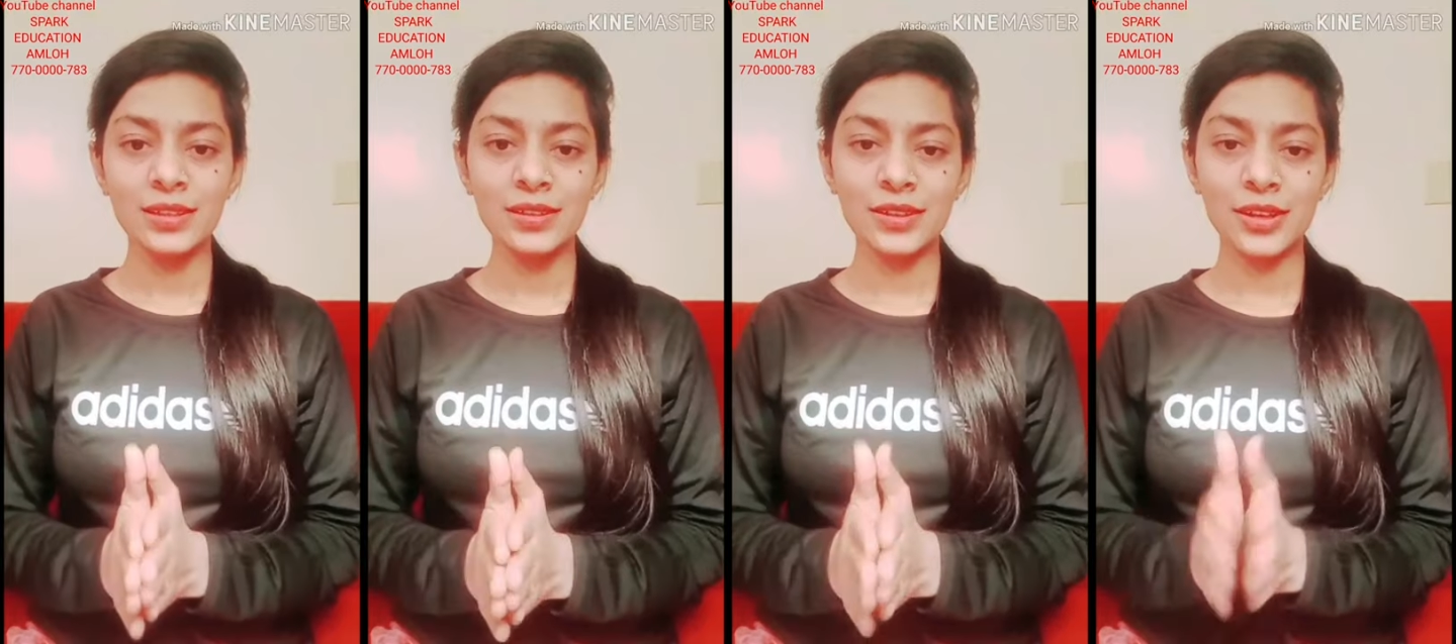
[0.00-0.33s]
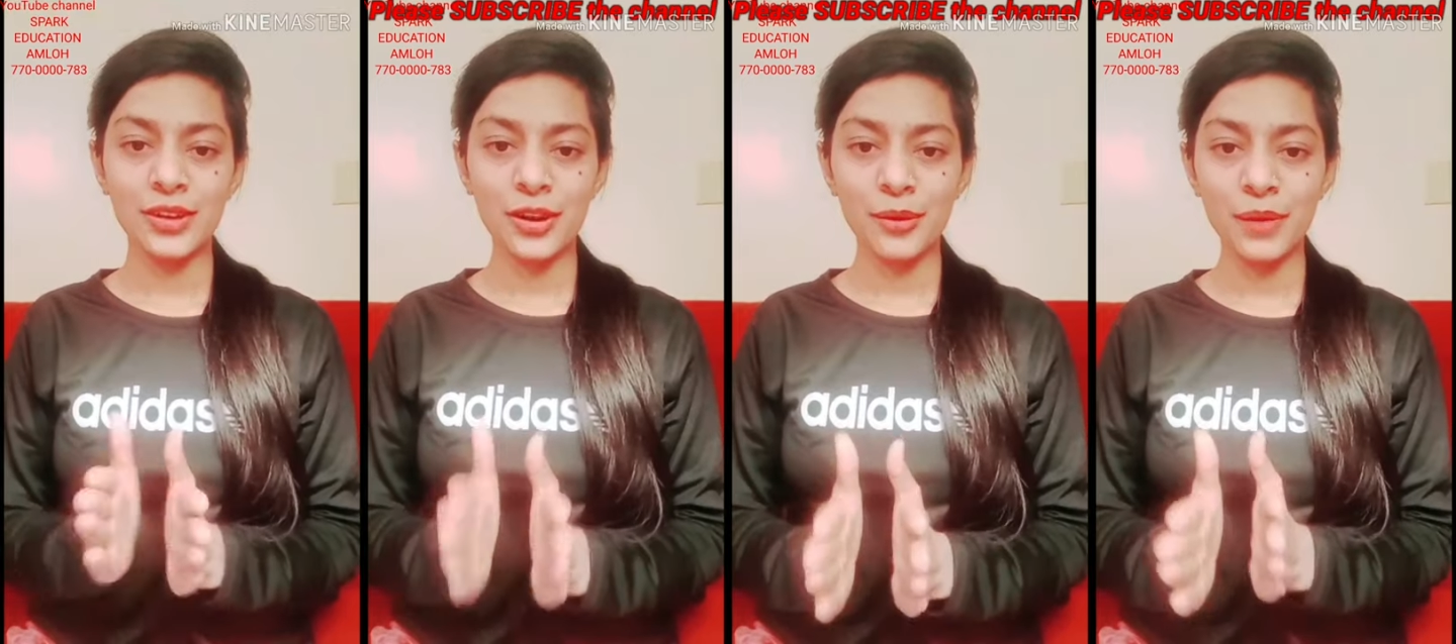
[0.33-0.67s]

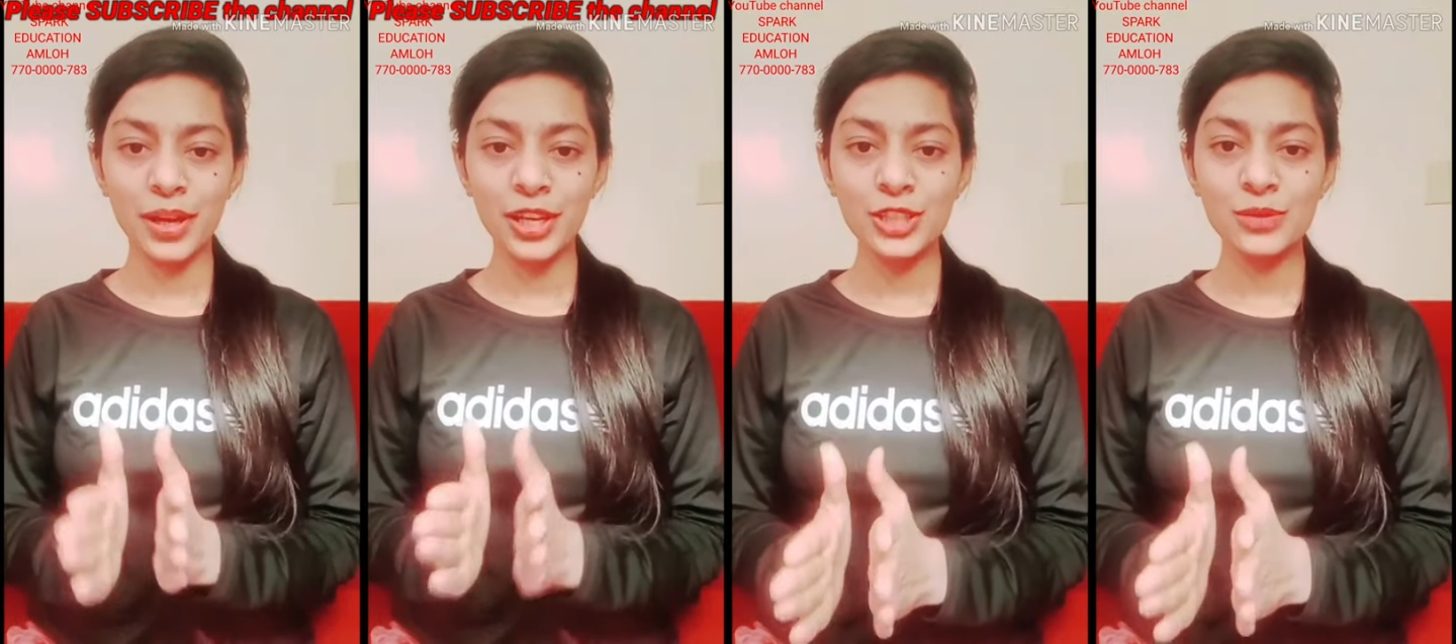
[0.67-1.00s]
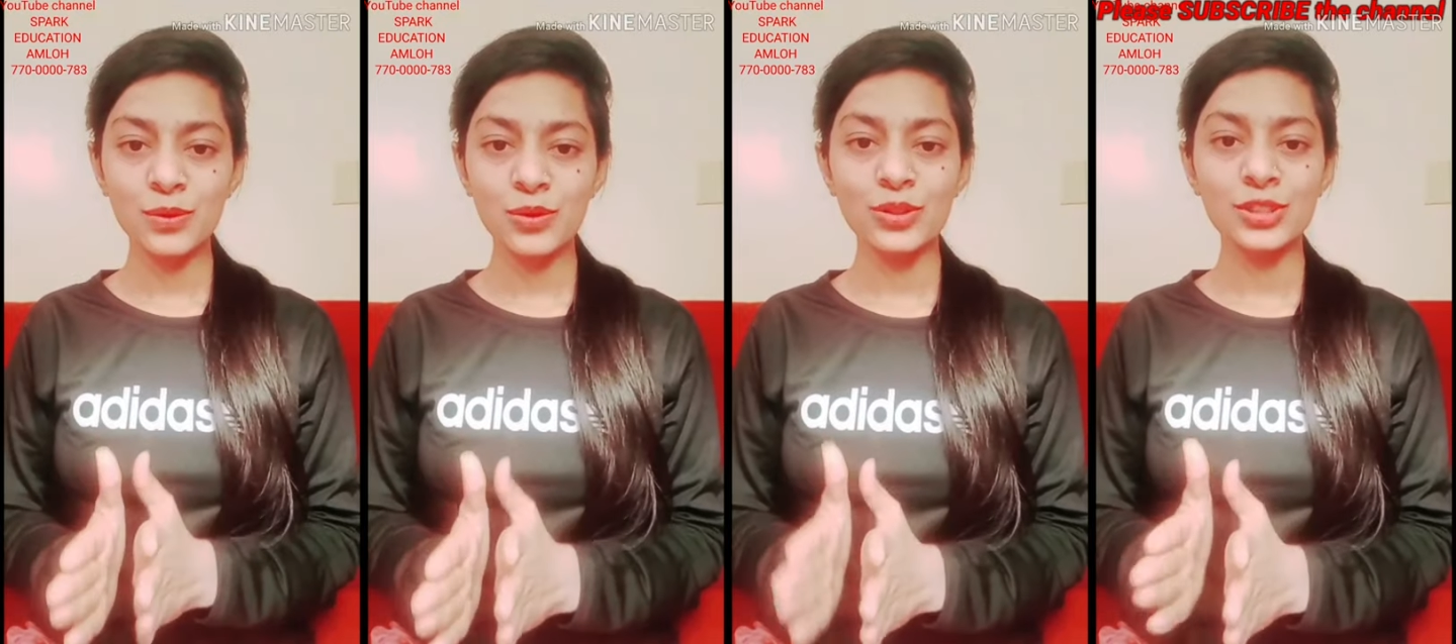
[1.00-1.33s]
there are many
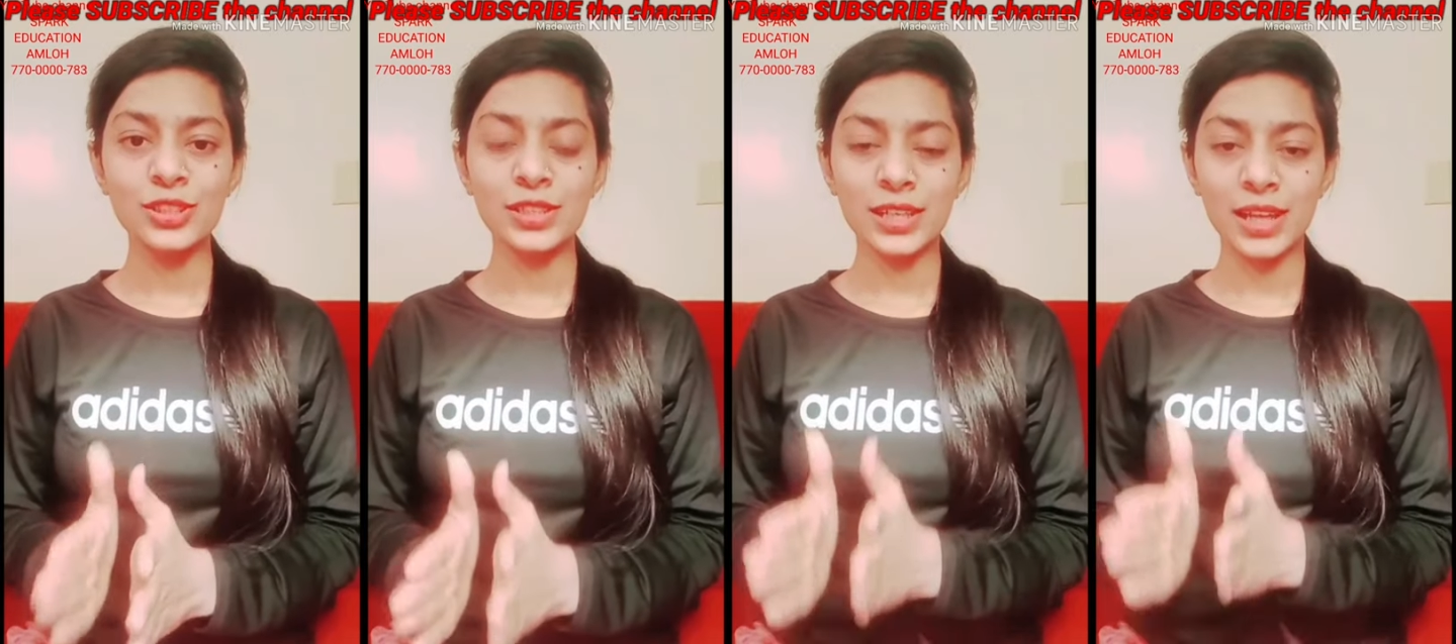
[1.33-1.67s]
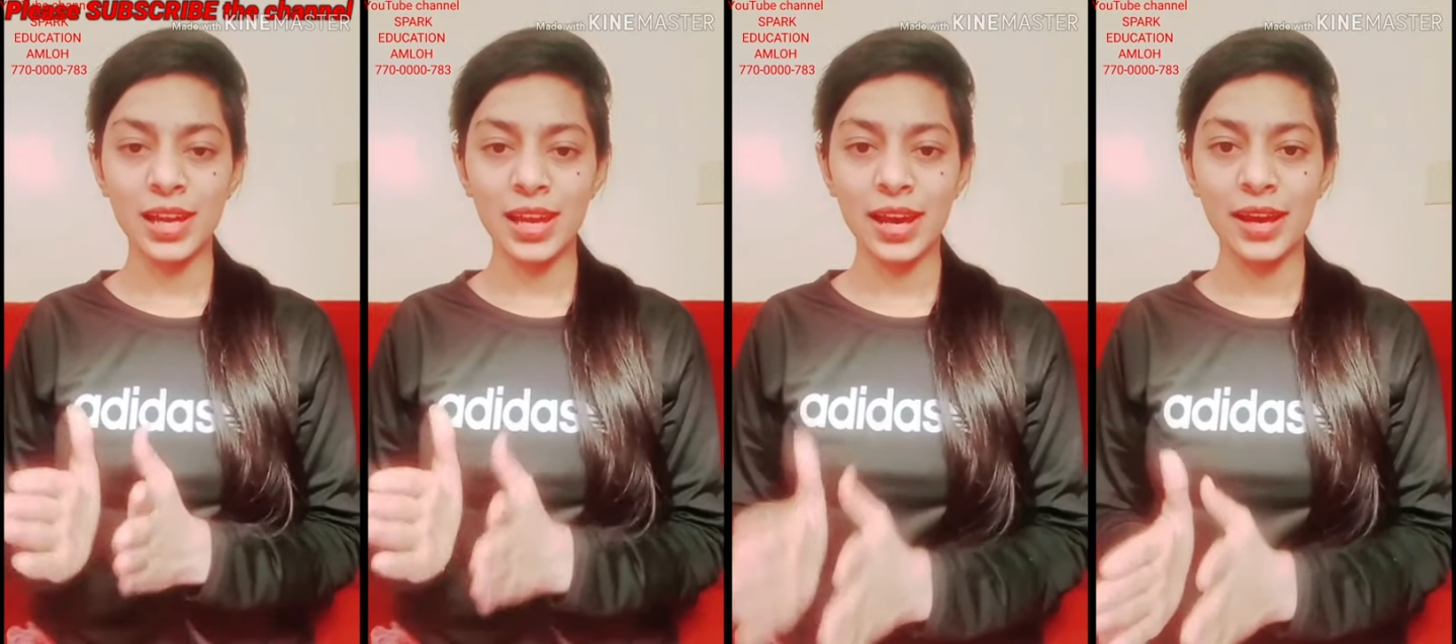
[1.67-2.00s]
sports that I
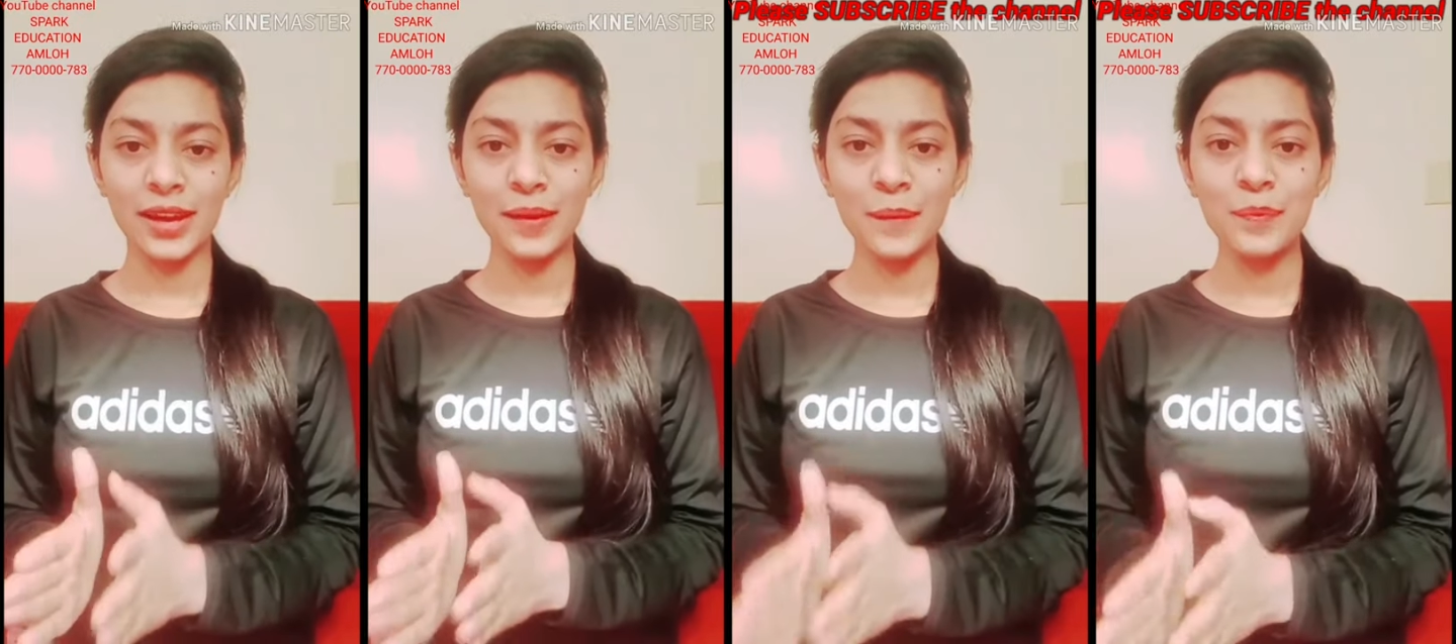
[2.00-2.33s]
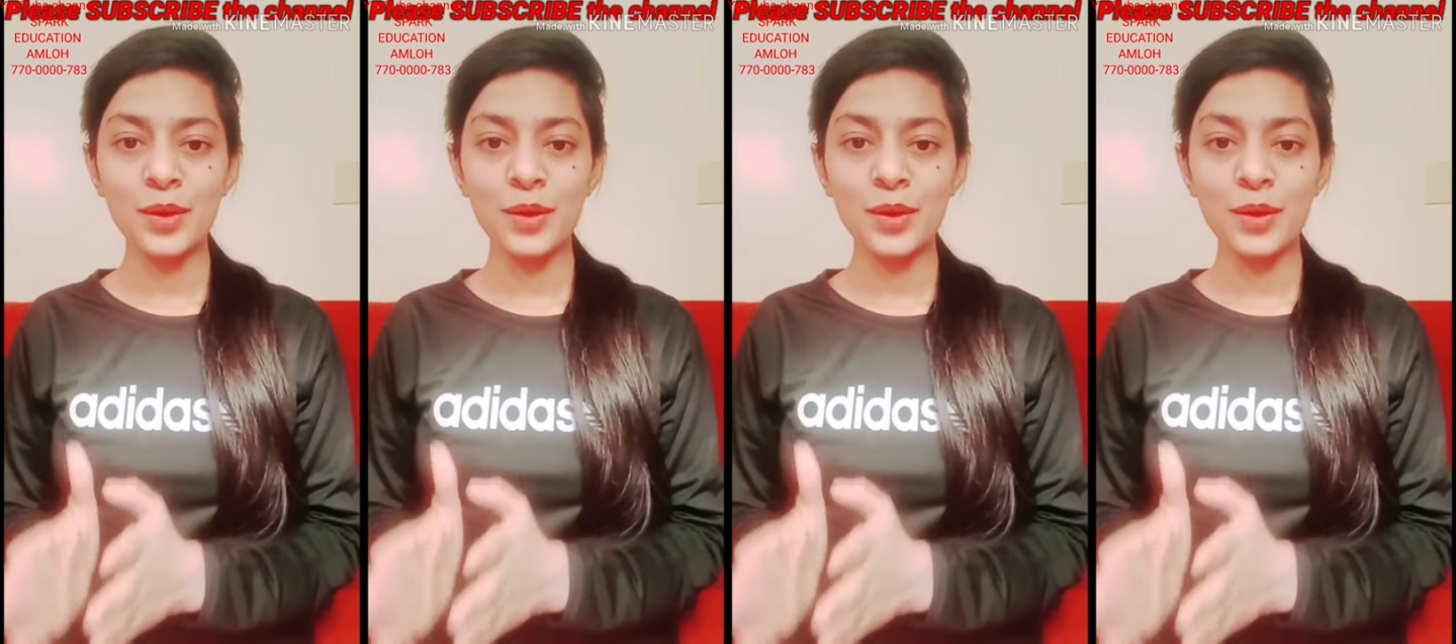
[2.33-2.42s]
like,